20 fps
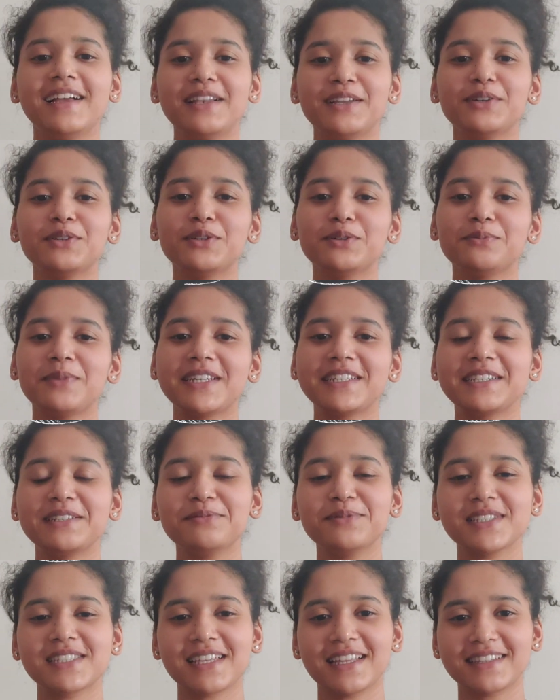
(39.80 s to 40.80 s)
Hello, my
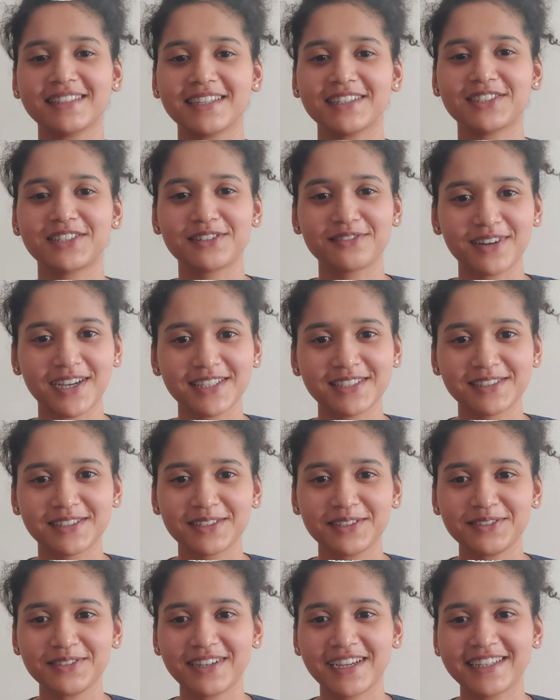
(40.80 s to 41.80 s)
name is Satya
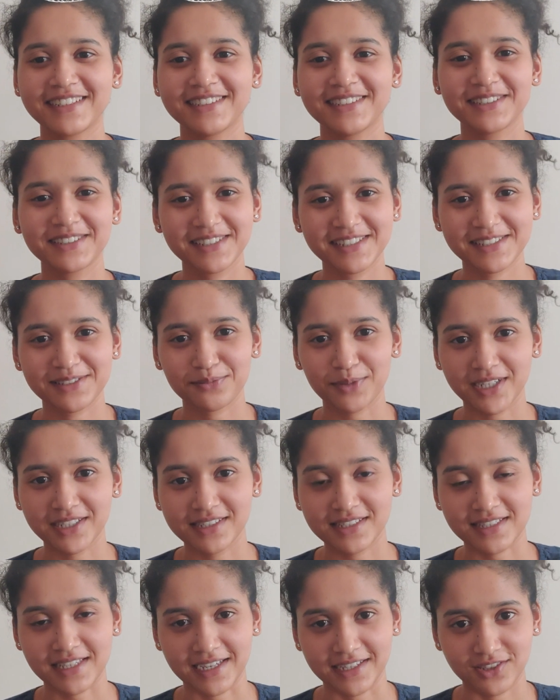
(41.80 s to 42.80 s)
Srivastava and here is
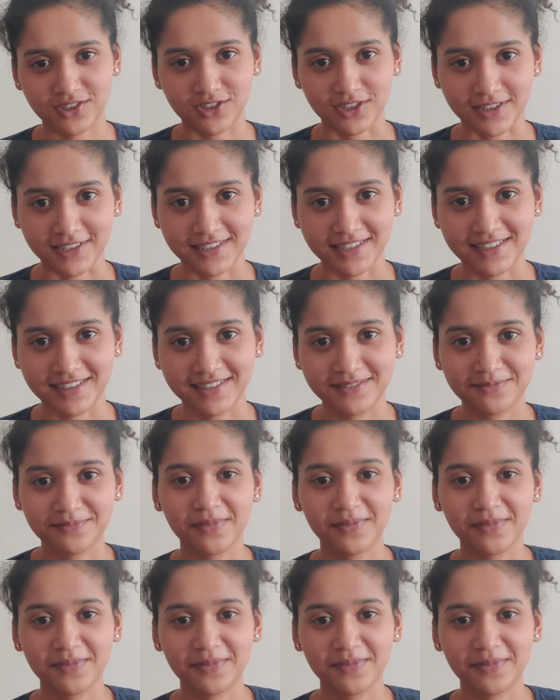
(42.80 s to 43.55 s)
my design journey.